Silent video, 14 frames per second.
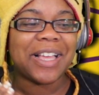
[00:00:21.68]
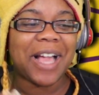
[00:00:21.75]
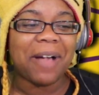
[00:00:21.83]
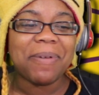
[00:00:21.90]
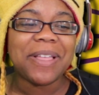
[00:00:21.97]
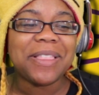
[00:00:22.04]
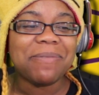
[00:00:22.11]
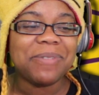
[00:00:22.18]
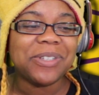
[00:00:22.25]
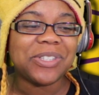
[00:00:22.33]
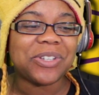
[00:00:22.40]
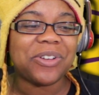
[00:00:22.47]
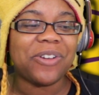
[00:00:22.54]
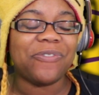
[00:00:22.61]
Cuphead the
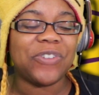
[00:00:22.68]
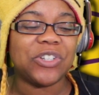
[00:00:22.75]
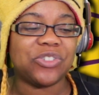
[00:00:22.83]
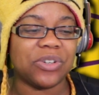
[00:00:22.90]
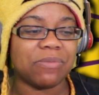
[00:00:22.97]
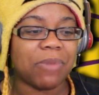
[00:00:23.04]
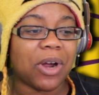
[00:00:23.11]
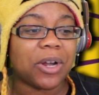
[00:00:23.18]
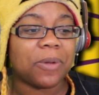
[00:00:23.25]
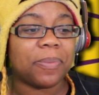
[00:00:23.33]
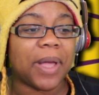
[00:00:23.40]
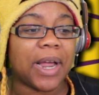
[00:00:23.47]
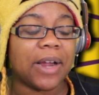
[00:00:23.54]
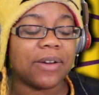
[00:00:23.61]
Musical featuring
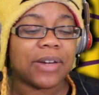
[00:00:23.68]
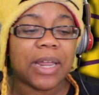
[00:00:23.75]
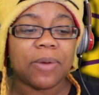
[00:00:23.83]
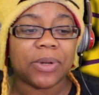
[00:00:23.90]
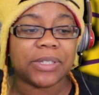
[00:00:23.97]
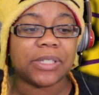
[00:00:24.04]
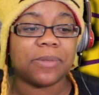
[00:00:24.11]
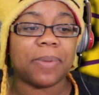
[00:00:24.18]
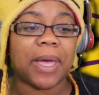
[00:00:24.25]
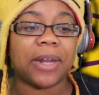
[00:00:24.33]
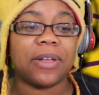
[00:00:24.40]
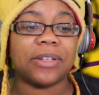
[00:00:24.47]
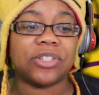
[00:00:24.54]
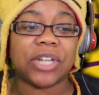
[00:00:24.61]
Markiplier,
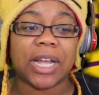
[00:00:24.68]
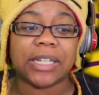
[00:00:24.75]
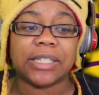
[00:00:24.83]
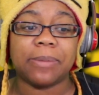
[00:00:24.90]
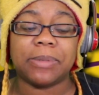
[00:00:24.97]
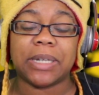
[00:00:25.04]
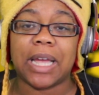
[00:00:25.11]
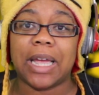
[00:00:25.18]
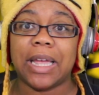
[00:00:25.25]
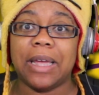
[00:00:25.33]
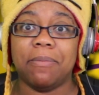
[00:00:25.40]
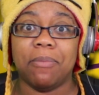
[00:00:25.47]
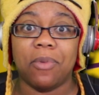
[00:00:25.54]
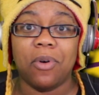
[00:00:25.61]
Natewantstobattle,
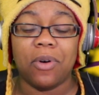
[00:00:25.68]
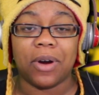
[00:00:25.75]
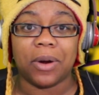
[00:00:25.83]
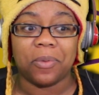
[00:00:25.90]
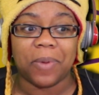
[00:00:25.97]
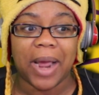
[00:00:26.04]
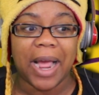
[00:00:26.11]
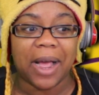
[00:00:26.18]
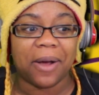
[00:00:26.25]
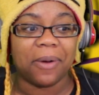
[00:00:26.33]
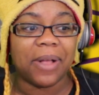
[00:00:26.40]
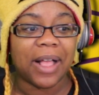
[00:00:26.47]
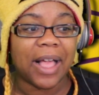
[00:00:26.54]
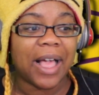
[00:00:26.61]
Jacksepticeye, and more.
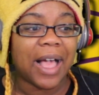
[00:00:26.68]
Wow.